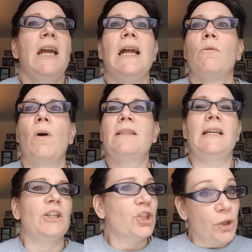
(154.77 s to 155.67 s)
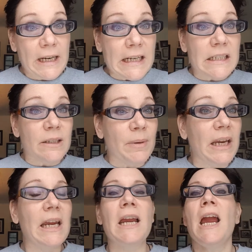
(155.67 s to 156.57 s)
It wasn't intriguing to
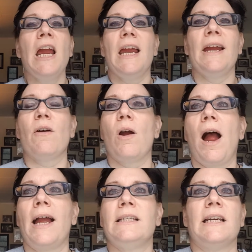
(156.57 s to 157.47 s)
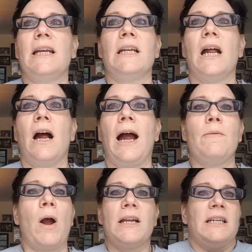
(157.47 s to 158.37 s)
me. I
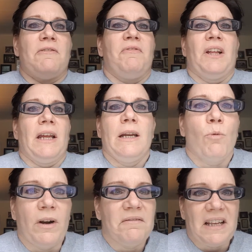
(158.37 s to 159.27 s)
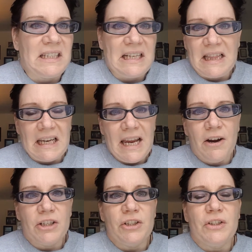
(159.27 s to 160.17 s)
didn't feel any more invested in the
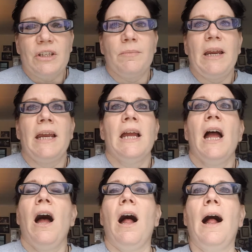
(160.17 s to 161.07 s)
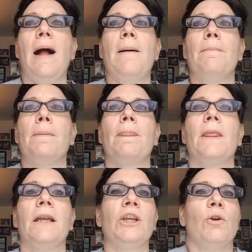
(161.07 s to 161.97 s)
characters to me. All
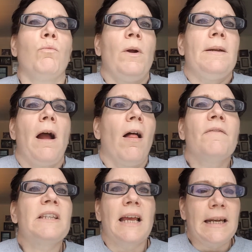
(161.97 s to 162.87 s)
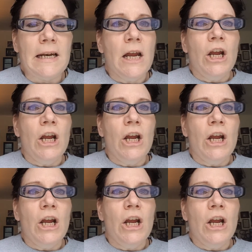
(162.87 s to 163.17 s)
of a sudden